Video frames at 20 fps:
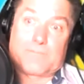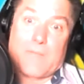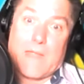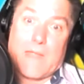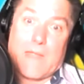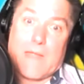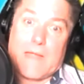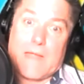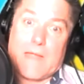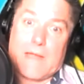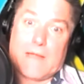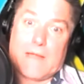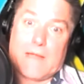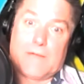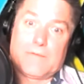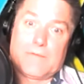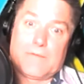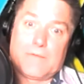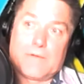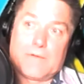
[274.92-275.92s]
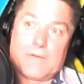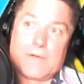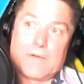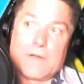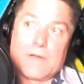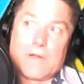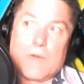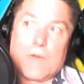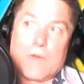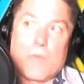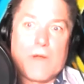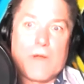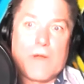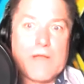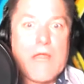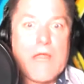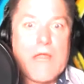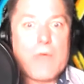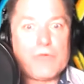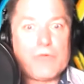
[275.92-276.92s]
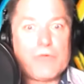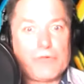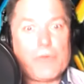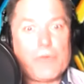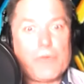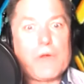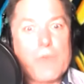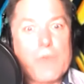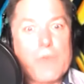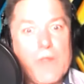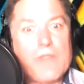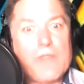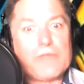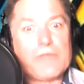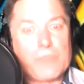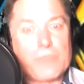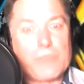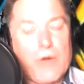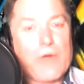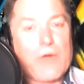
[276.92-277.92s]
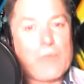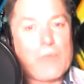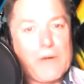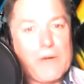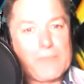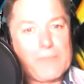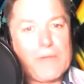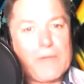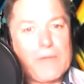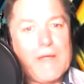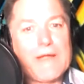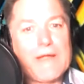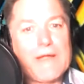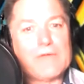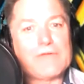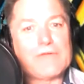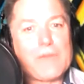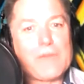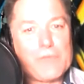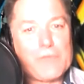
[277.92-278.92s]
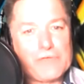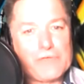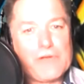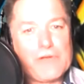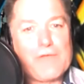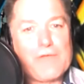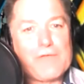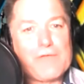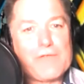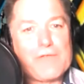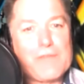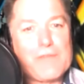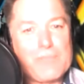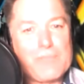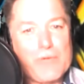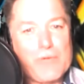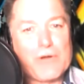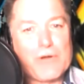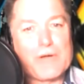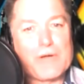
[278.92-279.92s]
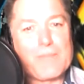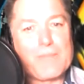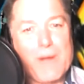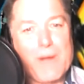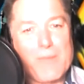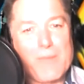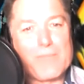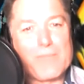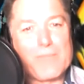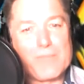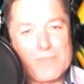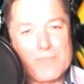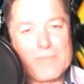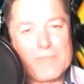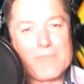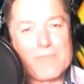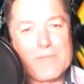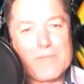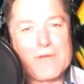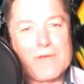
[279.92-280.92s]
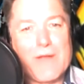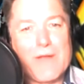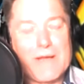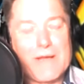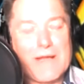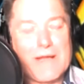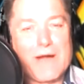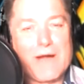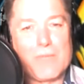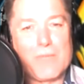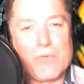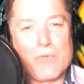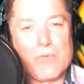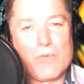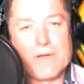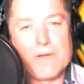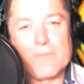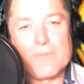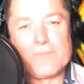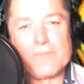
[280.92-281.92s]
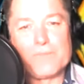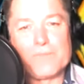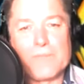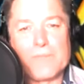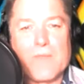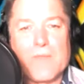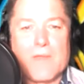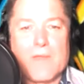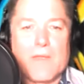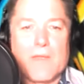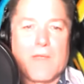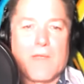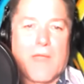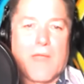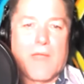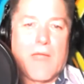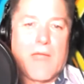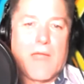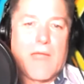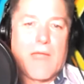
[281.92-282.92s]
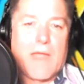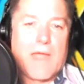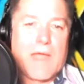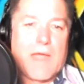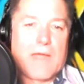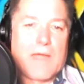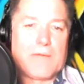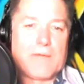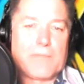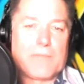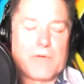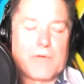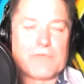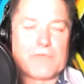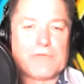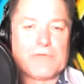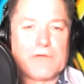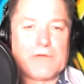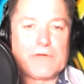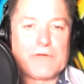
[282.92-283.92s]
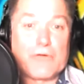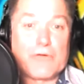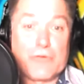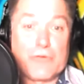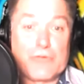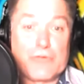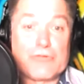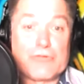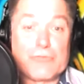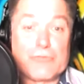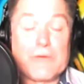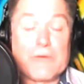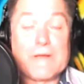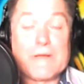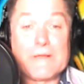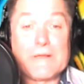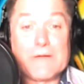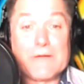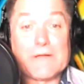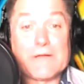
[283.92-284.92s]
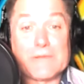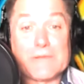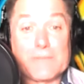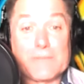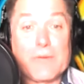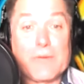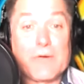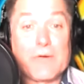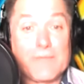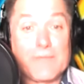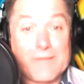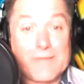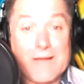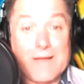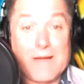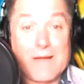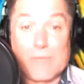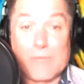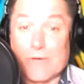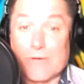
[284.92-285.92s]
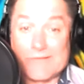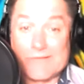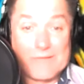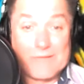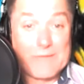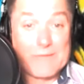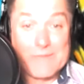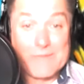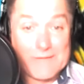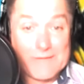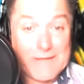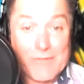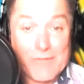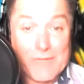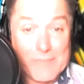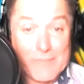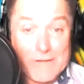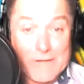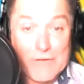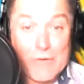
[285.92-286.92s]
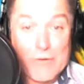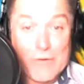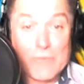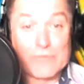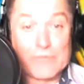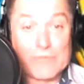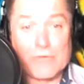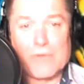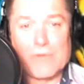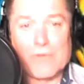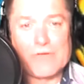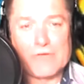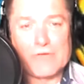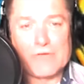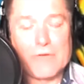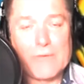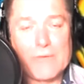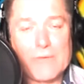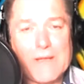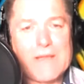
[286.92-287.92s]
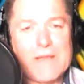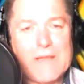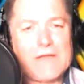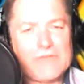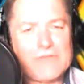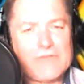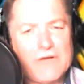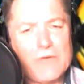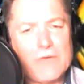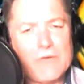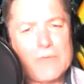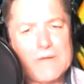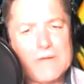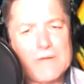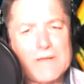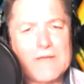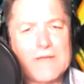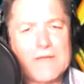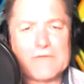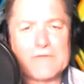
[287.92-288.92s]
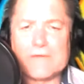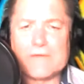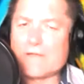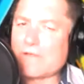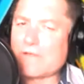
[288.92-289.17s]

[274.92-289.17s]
And when he was doing one of these Broadway plays, he was given the book about Midnight Cowboy. And the person said, you should really look at the part of the cowboy because I really think that would be you. And so he started realizing that